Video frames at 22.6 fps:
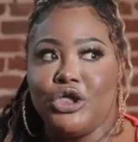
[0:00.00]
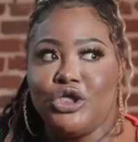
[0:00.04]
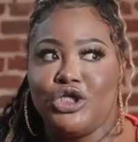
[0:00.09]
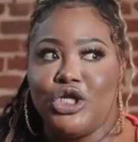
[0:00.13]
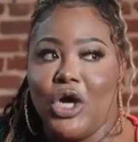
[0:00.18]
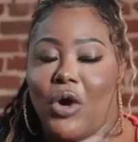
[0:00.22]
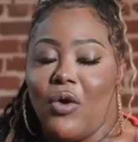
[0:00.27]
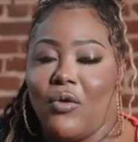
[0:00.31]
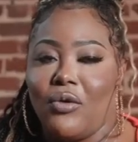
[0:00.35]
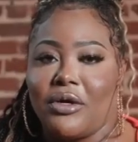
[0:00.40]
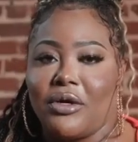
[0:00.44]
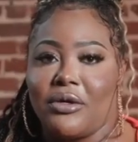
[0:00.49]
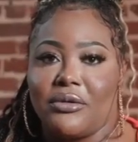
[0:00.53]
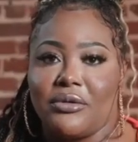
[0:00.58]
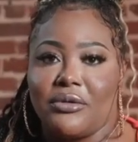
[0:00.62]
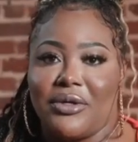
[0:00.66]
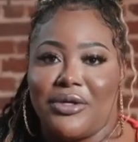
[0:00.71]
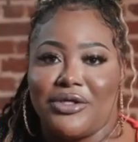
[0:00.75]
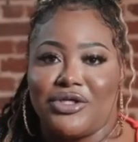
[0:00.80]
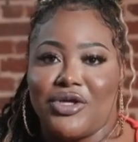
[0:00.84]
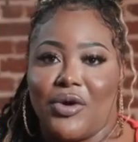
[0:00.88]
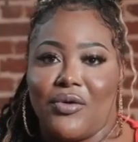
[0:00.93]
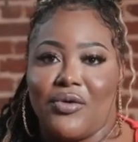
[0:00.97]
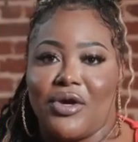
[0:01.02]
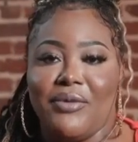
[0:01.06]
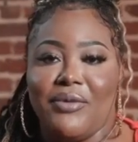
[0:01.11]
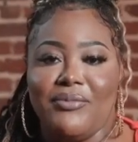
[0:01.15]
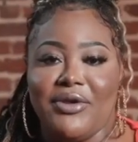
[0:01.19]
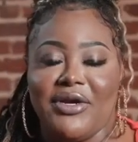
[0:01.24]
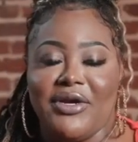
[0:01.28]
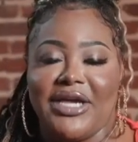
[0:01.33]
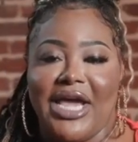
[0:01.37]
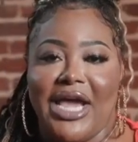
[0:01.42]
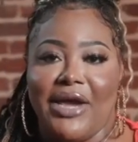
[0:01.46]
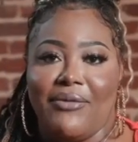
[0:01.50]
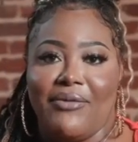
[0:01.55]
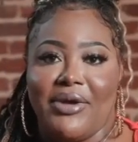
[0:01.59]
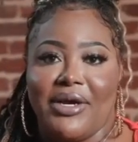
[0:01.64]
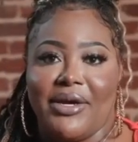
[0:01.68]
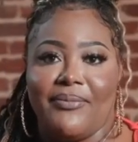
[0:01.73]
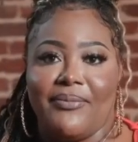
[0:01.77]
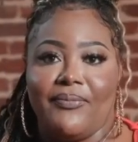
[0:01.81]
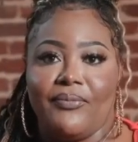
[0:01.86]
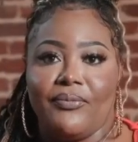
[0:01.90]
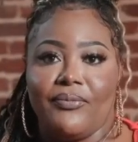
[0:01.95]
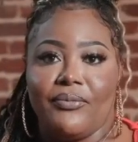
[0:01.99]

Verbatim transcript: don't don't communicate with them